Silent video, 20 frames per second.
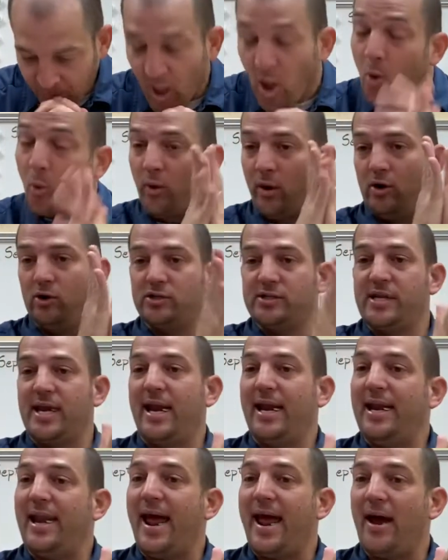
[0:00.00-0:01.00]
We
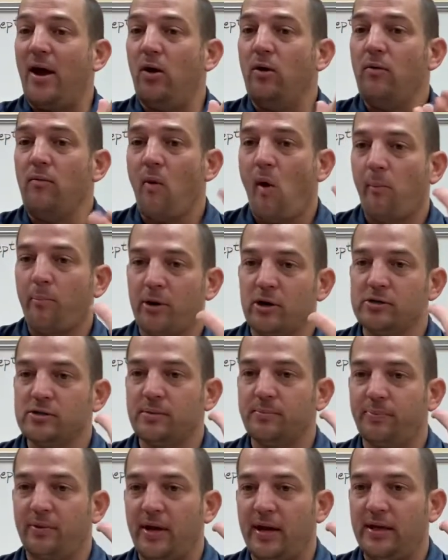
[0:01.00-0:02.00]
understand noun,
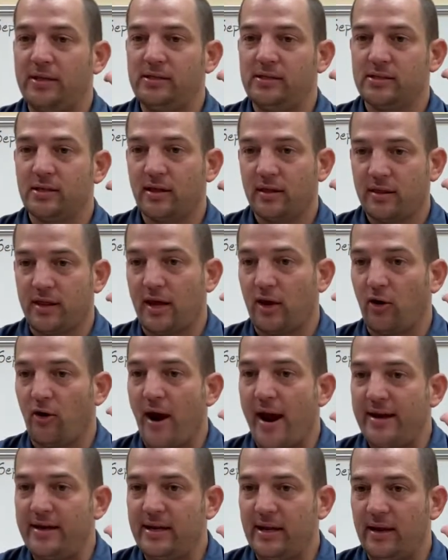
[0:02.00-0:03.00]
person, place, thing, or
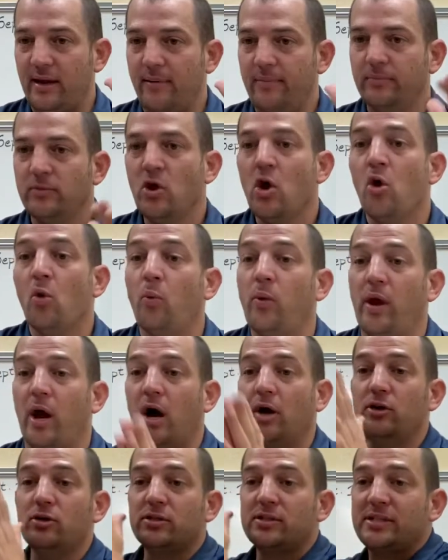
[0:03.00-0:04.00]
idea. We
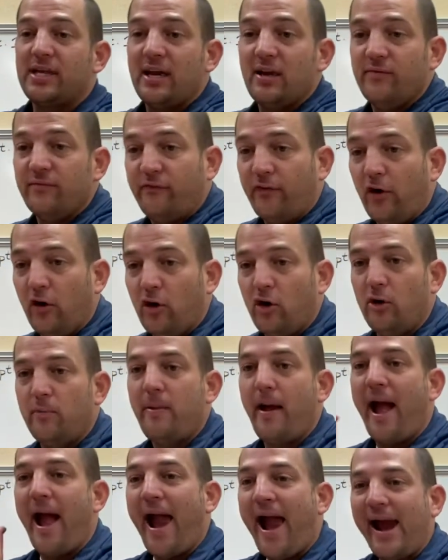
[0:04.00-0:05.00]
understand
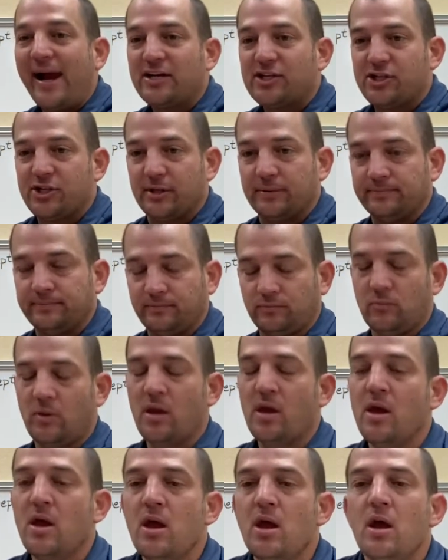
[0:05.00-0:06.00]
verb, action.
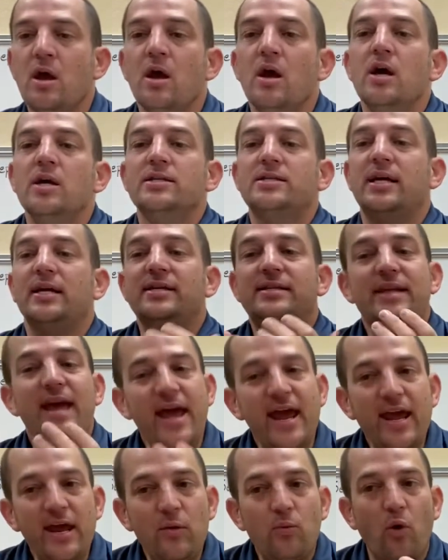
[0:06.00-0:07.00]

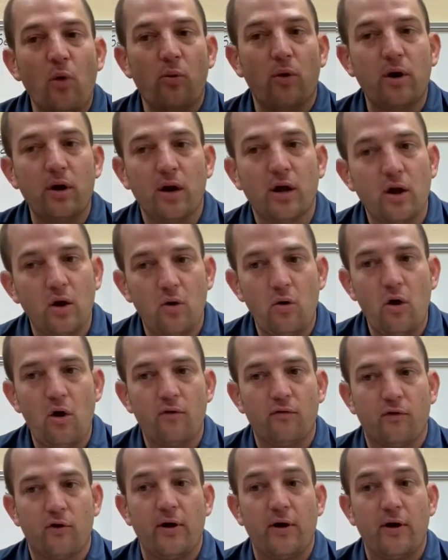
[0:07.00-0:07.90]
Today, what we're going to go over,